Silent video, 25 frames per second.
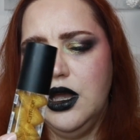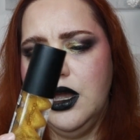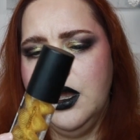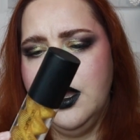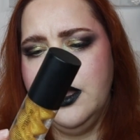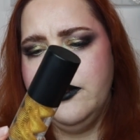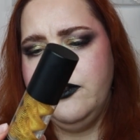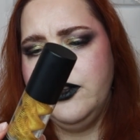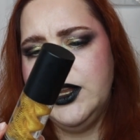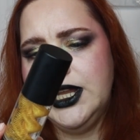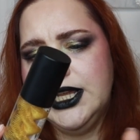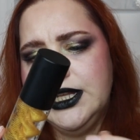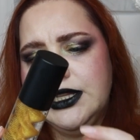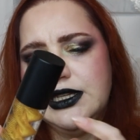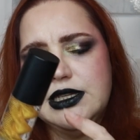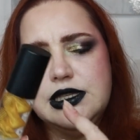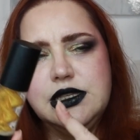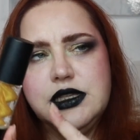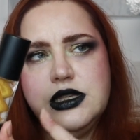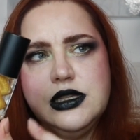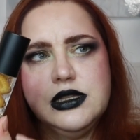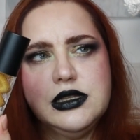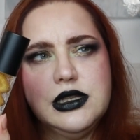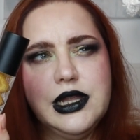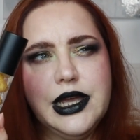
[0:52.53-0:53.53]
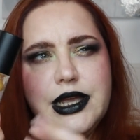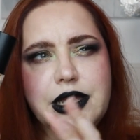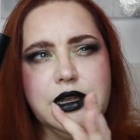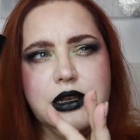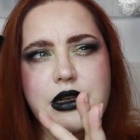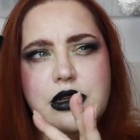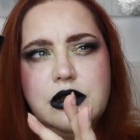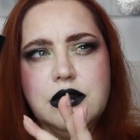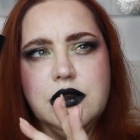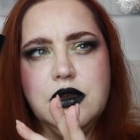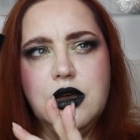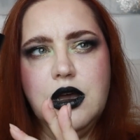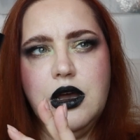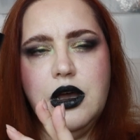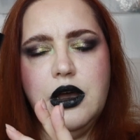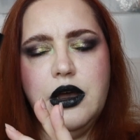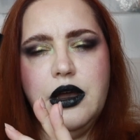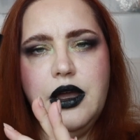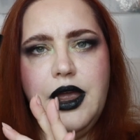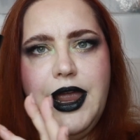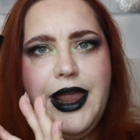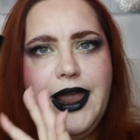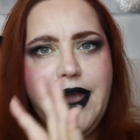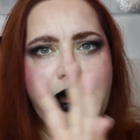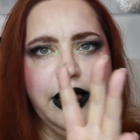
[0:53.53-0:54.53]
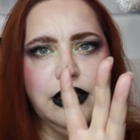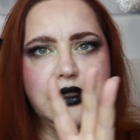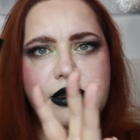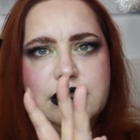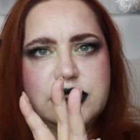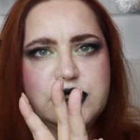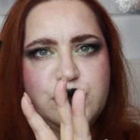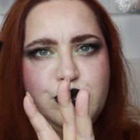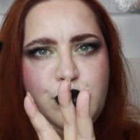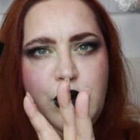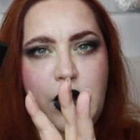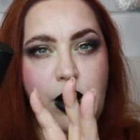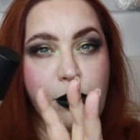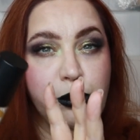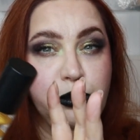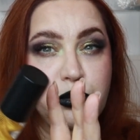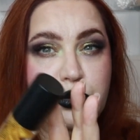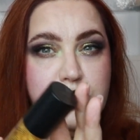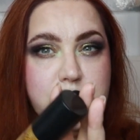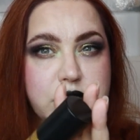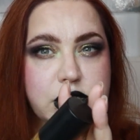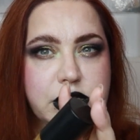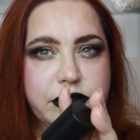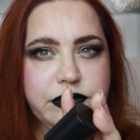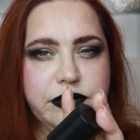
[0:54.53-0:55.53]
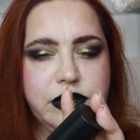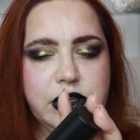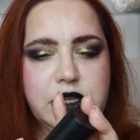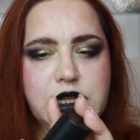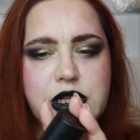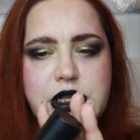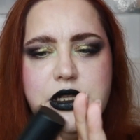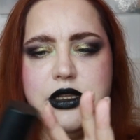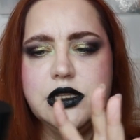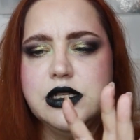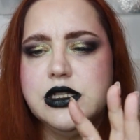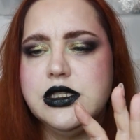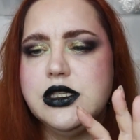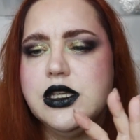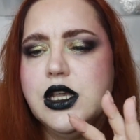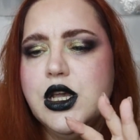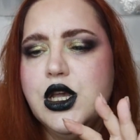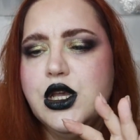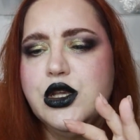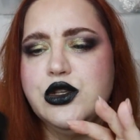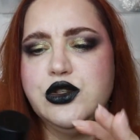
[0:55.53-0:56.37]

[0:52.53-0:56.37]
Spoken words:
I feel like this is like an airless pump or something like this.